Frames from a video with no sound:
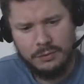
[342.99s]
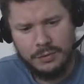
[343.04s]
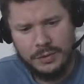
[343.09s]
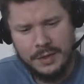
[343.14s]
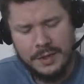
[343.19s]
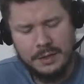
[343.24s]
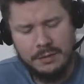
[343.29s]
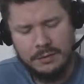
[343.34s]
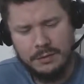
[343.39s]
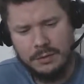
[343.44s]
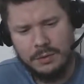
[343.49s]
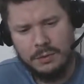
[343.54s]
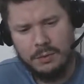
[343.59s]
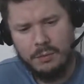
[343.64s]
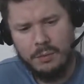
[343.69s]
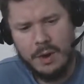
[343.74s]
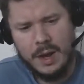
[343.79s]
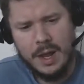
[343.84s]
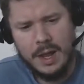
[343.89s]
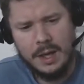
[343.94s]
things in the
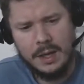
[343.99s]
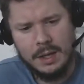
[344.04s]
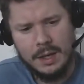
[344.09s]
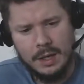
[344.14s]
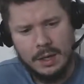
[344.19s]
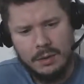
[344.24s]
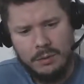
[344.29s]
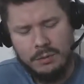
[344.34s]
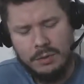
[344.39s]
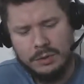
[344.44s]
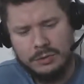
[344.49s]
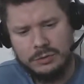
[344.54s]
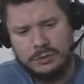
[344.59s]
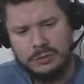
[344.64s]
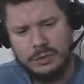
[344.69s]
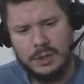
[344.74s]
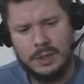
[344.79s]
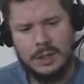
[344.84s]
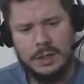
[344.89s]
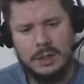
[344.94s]
way which